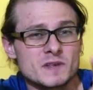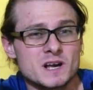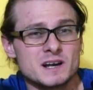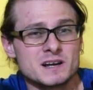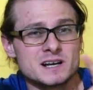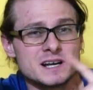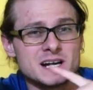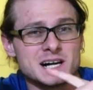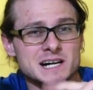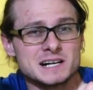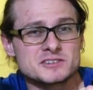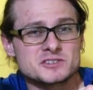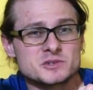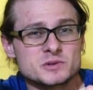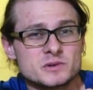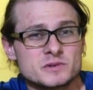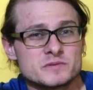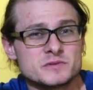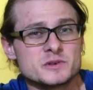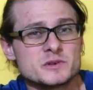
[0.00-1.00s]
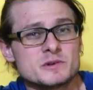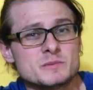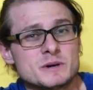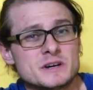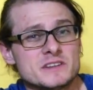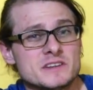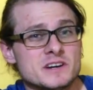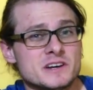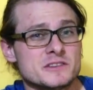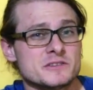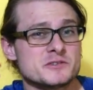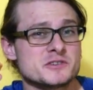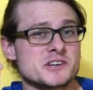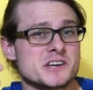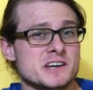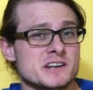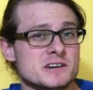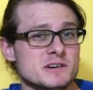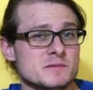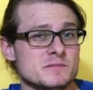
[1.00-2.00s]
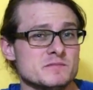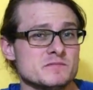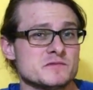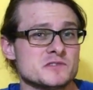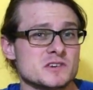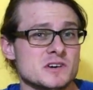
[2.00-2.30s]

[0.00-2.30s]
I got asked to review them on the other channel,